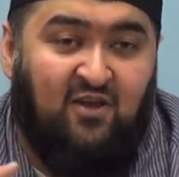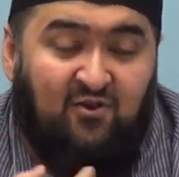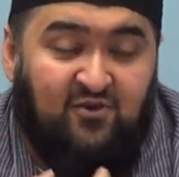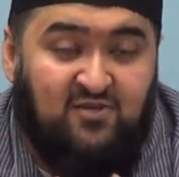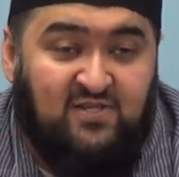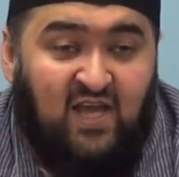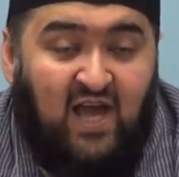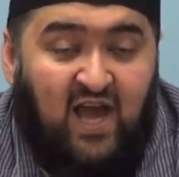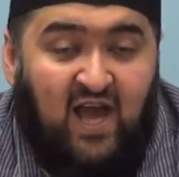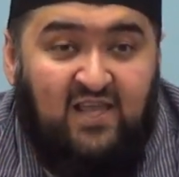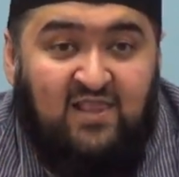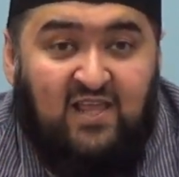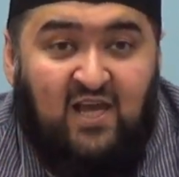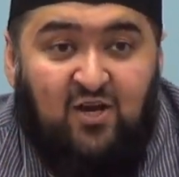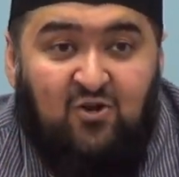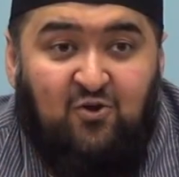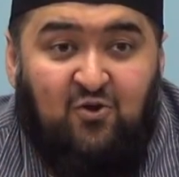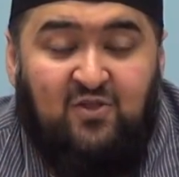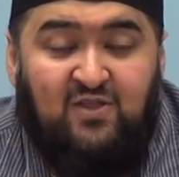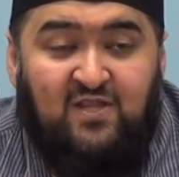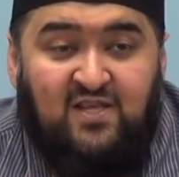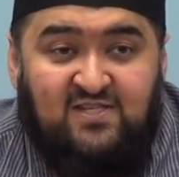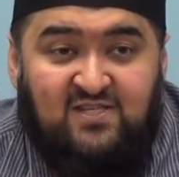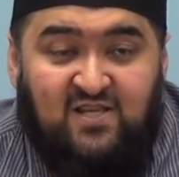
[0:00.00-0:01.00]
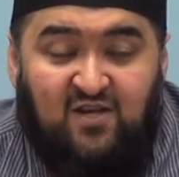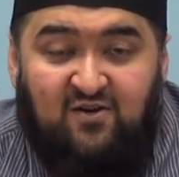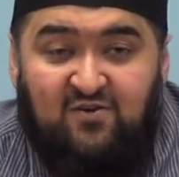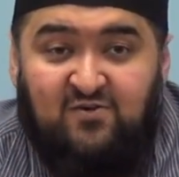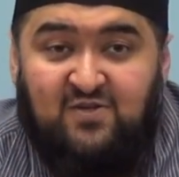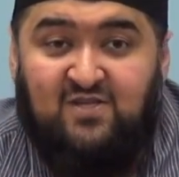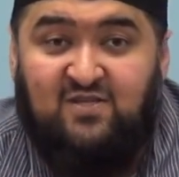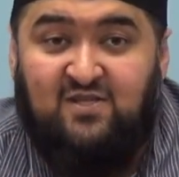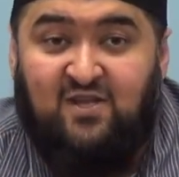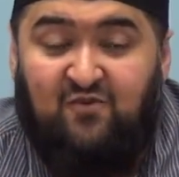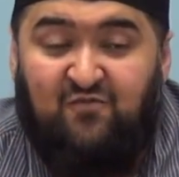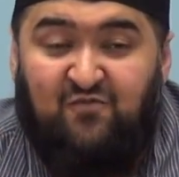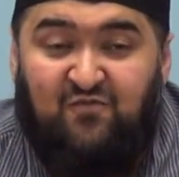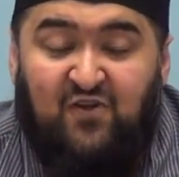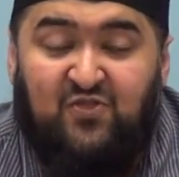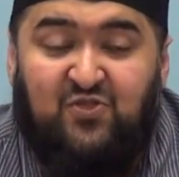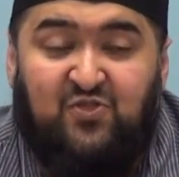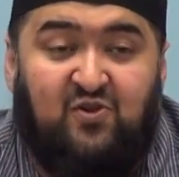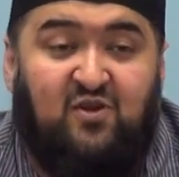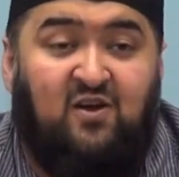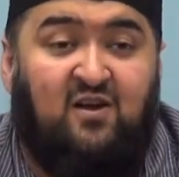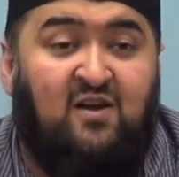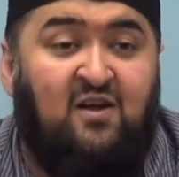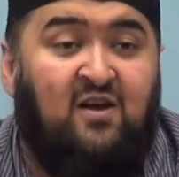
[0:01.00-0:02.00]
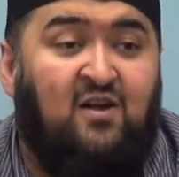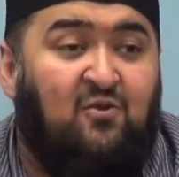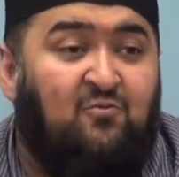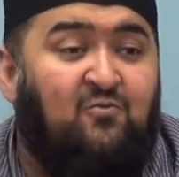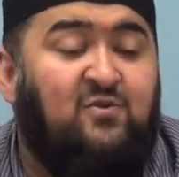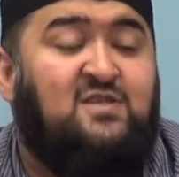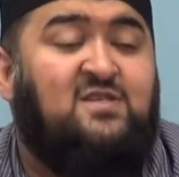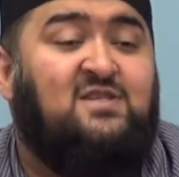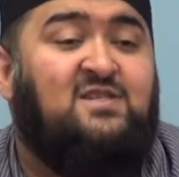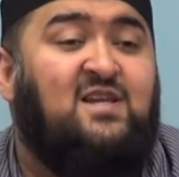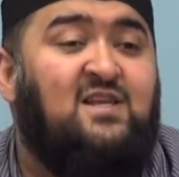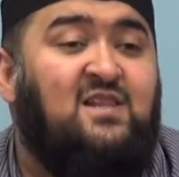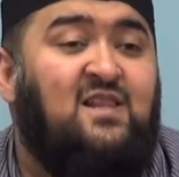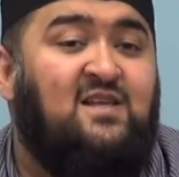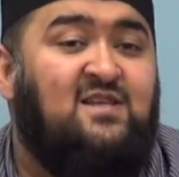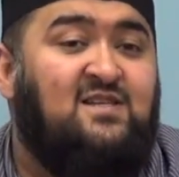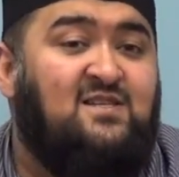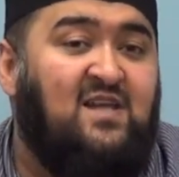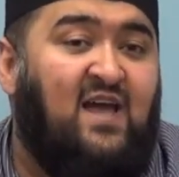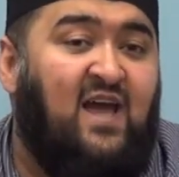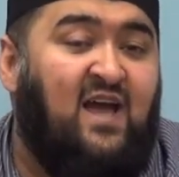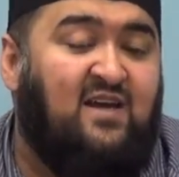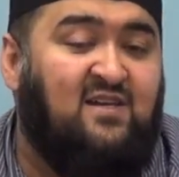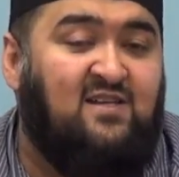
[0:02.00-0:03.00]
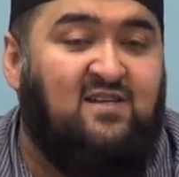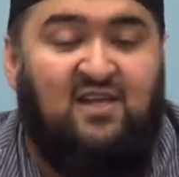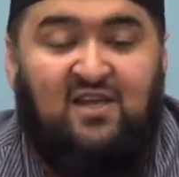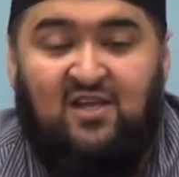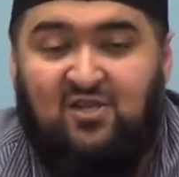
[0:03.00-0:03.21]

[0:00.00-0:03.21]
Because they had that goodness, their fitrah was still intact.